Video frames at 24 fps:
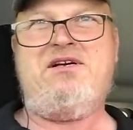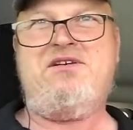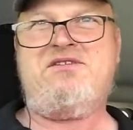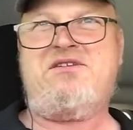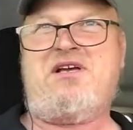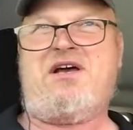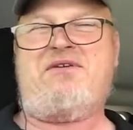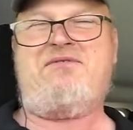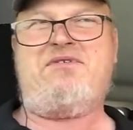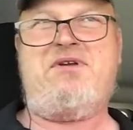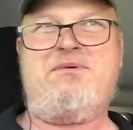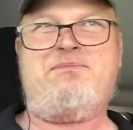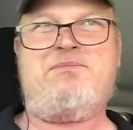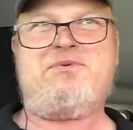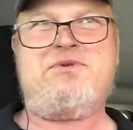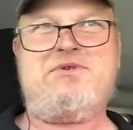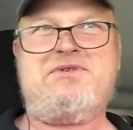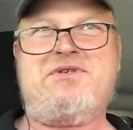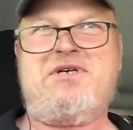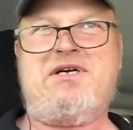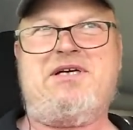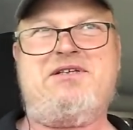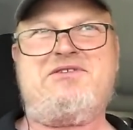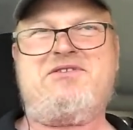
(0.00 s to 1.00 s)

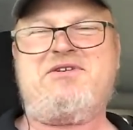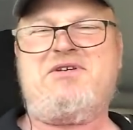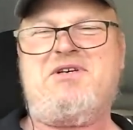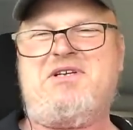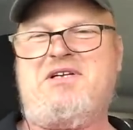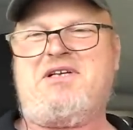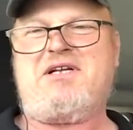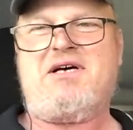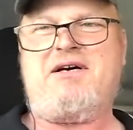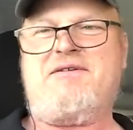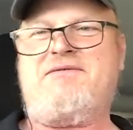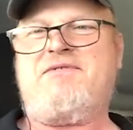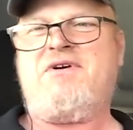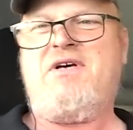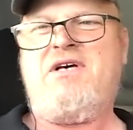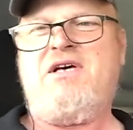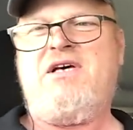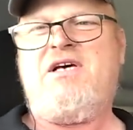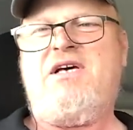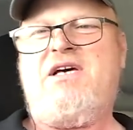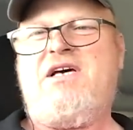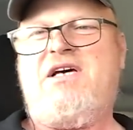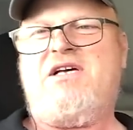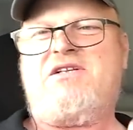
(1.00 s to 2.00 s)
70%, good enough.
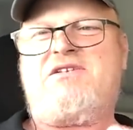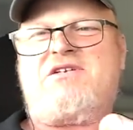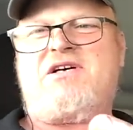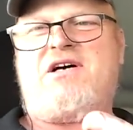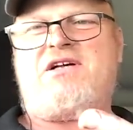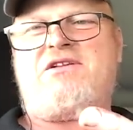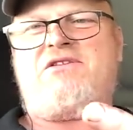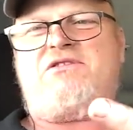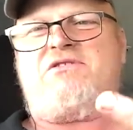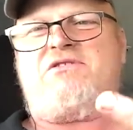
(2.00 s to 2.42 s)
It's got